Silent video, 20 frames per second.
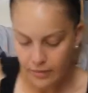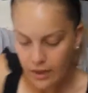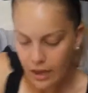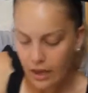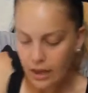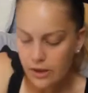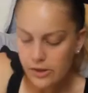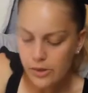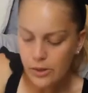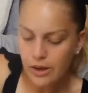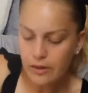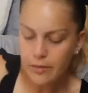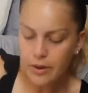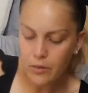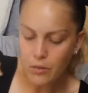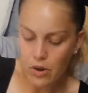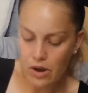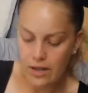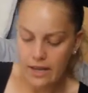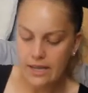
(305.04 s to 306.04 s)
I also have my
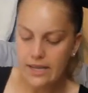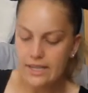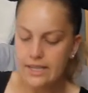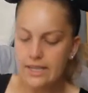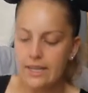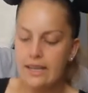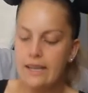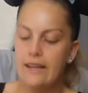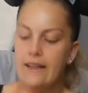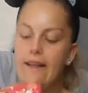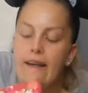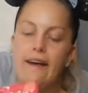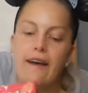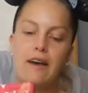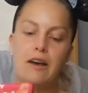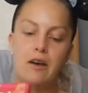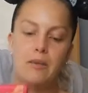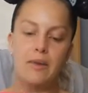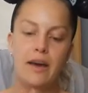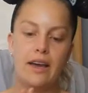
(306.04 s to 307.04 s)
wallet.
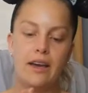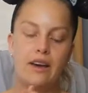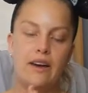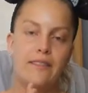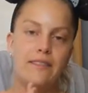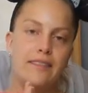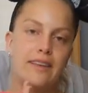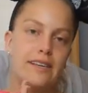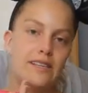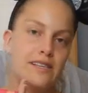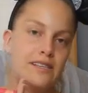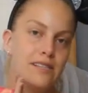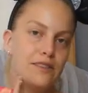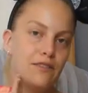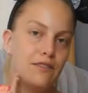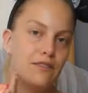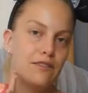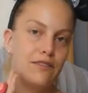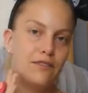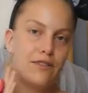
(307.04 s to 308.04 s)
I got this
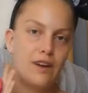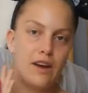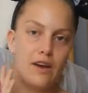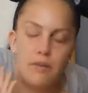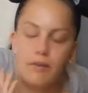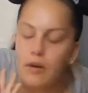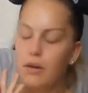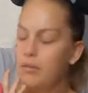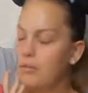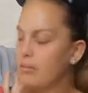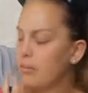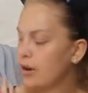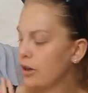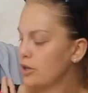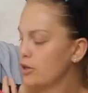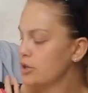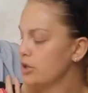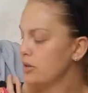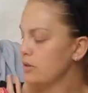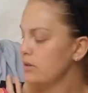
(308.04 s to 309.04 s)
from
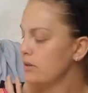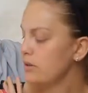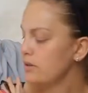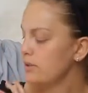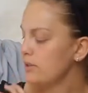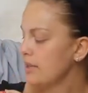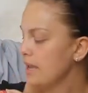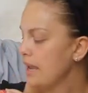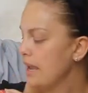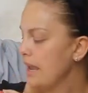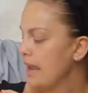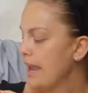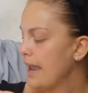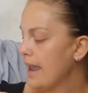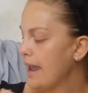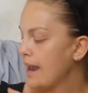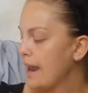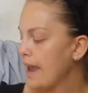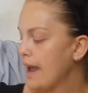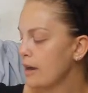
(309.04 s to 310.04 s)
Marshall's,
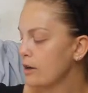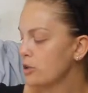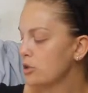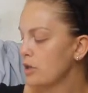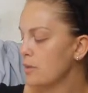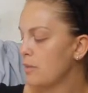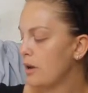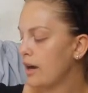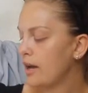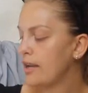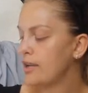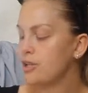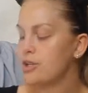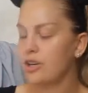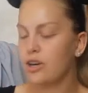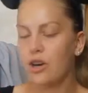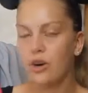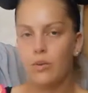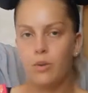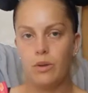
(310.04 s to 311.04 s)
and I actually bought it to
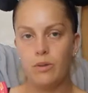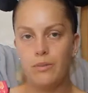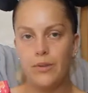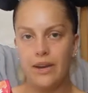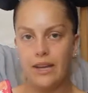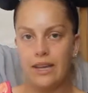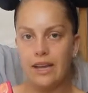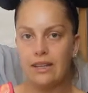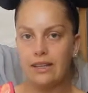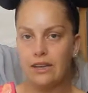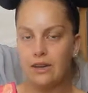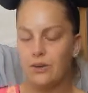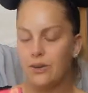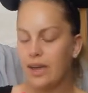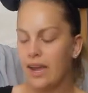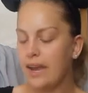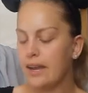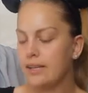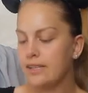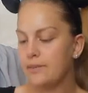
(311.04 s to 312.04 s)
go with my yellow
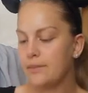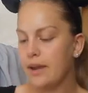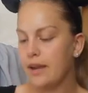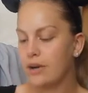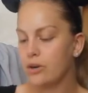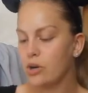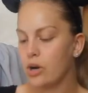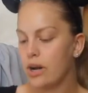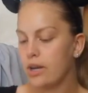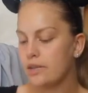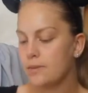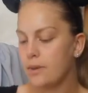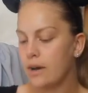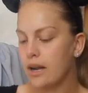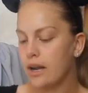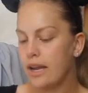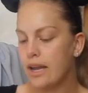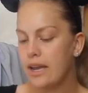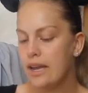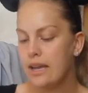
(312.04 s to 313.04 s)
Kate Spade
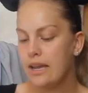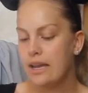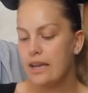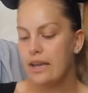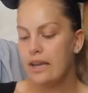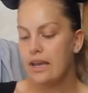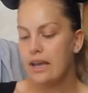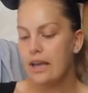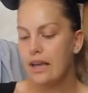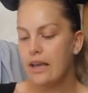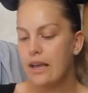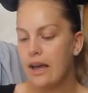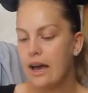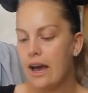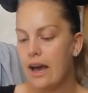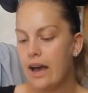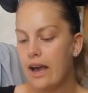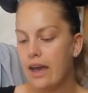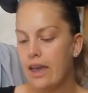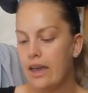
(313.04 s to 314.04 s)
crossbody.
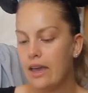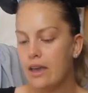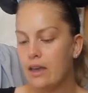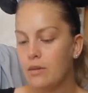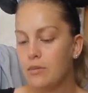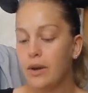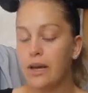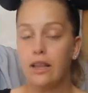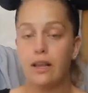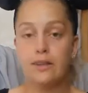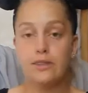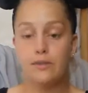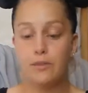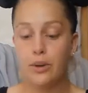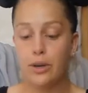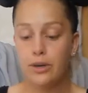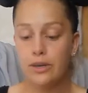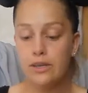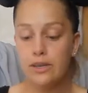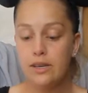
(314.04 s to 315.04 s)
I buy lots of
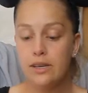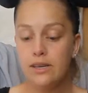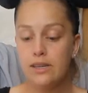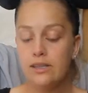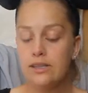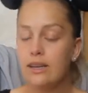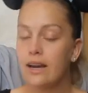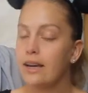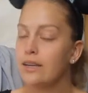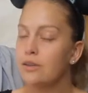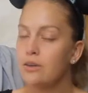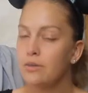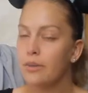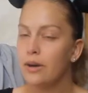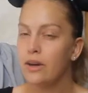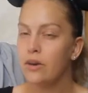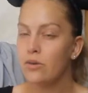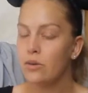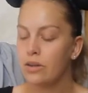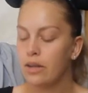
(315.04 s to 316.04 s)
purses. I don't buy
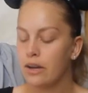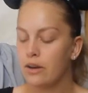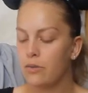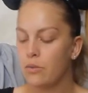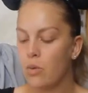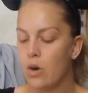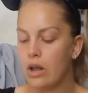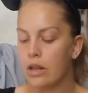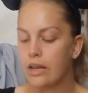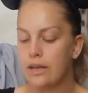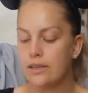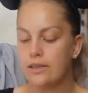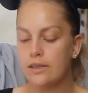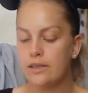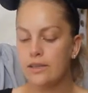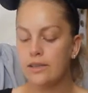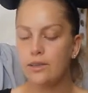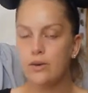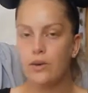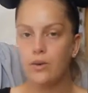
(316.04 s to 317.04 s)
a whole lot of wallets.
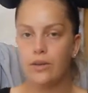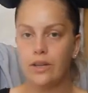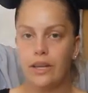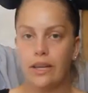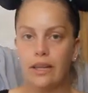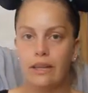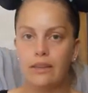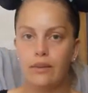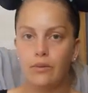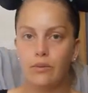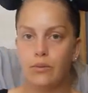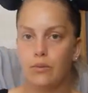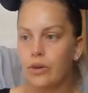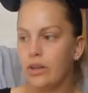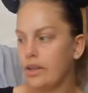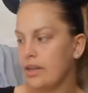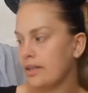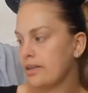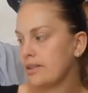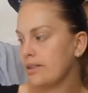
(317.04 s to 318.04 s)
This is only
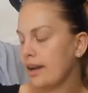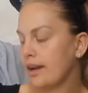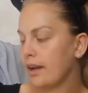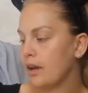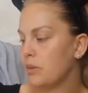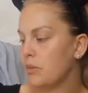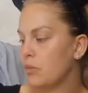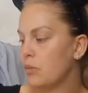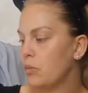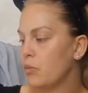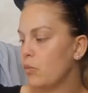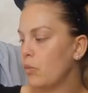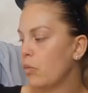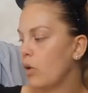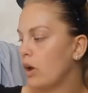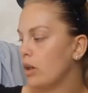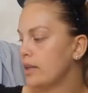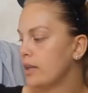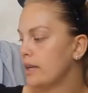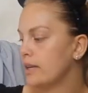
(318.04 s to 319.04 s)
really the second
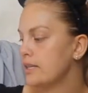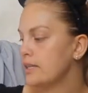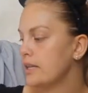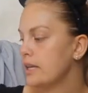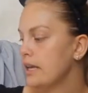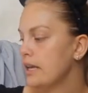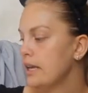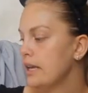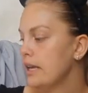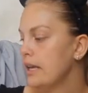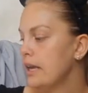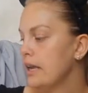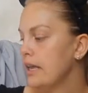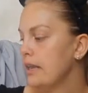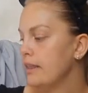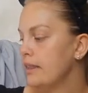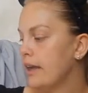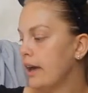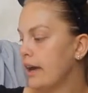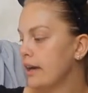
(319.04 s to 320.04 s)
wallet
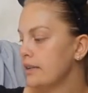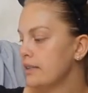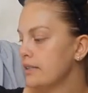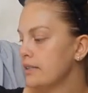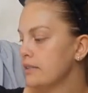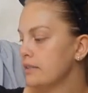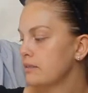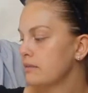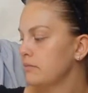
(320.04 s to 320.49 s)
that